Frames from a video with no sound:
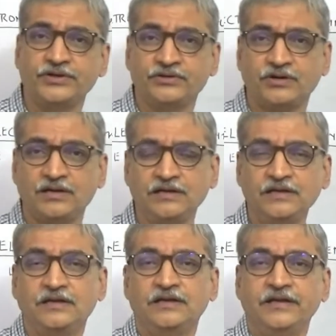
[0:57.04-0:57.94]
you call
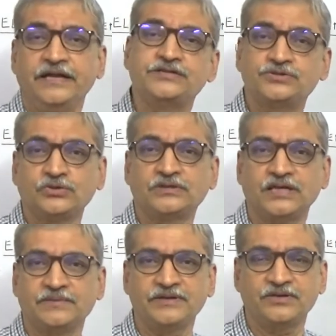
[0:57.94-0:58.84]

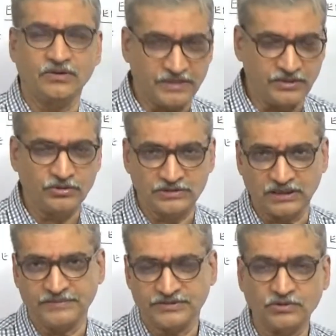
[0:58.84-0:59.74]
exothermic or
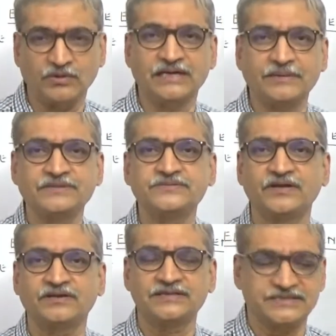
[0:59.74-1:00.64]
endothermic. So what happens? We
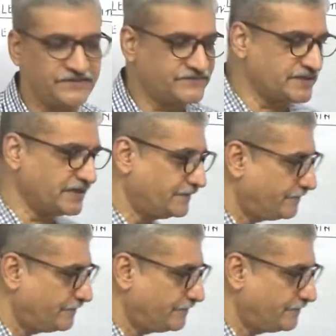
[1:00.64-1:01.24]
are on the safe side.